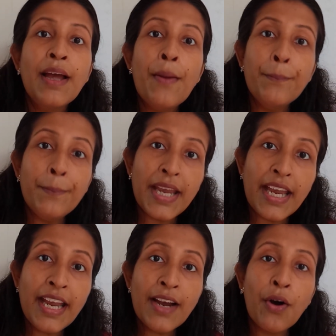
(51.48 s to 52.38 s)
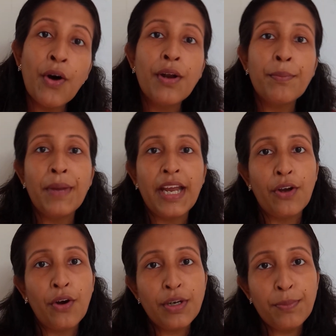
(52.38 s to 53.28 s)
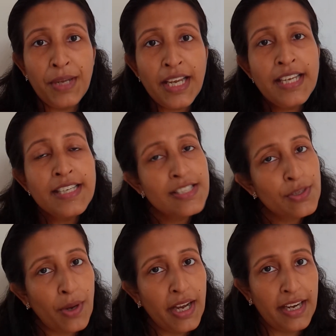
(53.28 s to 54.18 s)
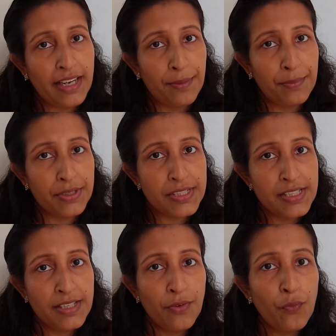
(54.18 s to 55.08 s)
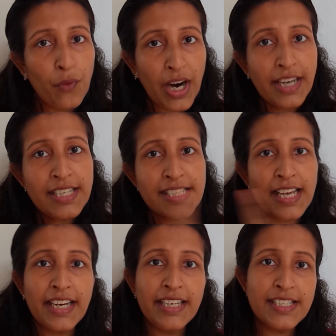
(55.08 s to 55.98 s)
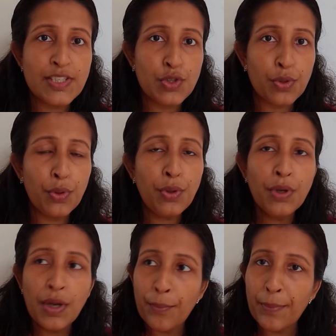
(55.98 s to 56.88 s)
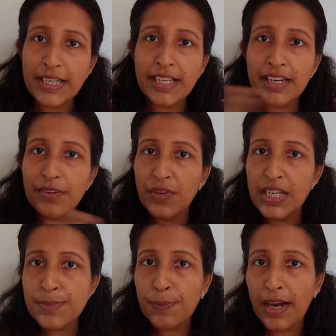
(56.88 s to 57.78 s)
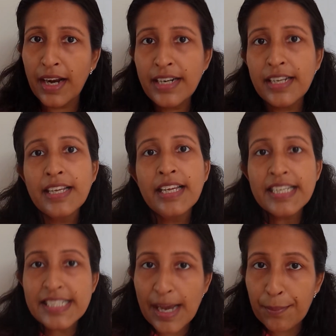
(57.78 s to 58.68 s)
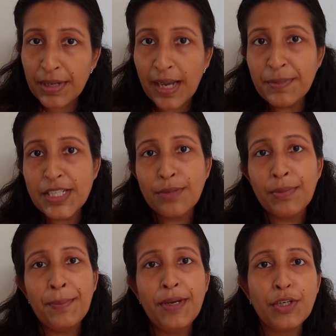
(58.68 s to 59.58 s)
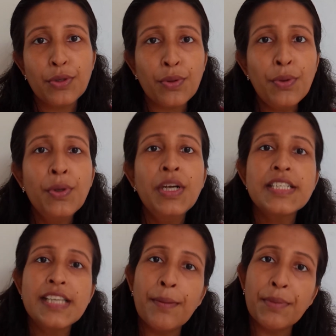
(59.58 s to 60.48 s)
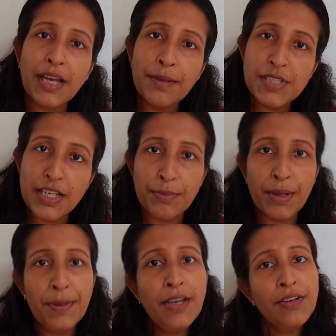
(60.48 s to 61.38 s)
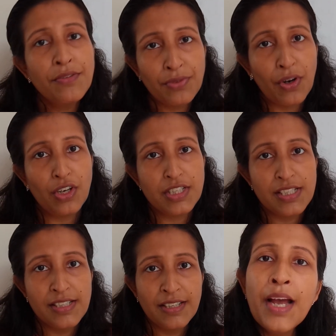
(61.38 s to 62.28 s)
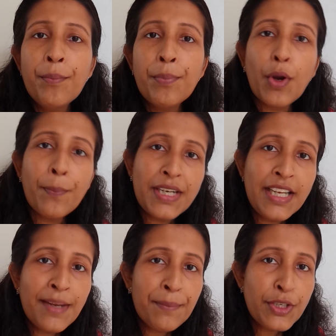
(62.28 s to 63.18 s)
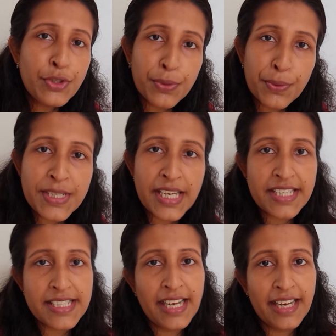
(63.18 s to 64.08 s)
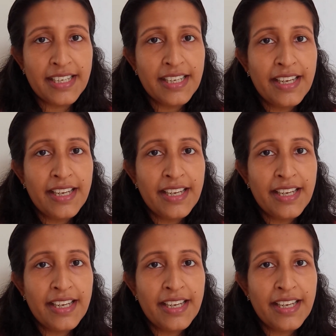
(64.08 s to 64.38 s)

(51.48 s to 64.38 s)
may or may not be square numbers. One side is true, but the reverse part, sometimes it may be true, sometimes it may be false. Property number 2 says that